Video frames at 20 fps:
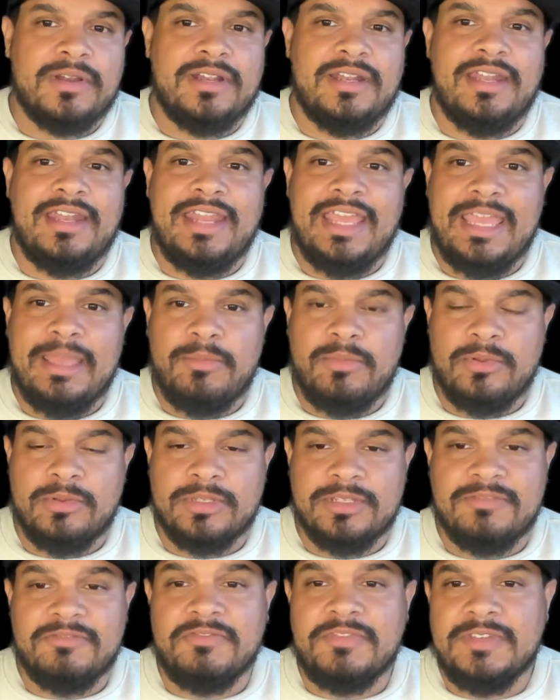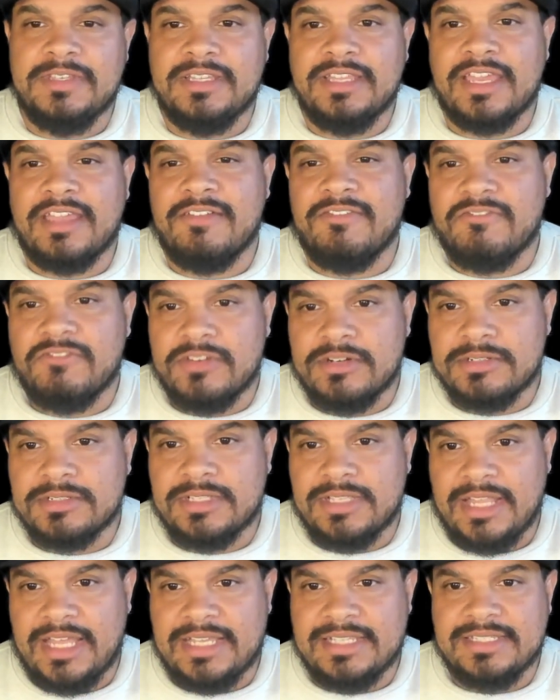enabled, and feel like a first
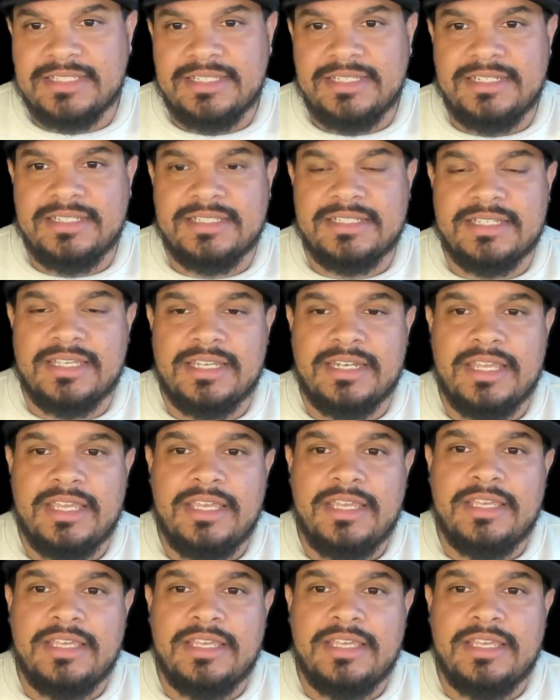class citizen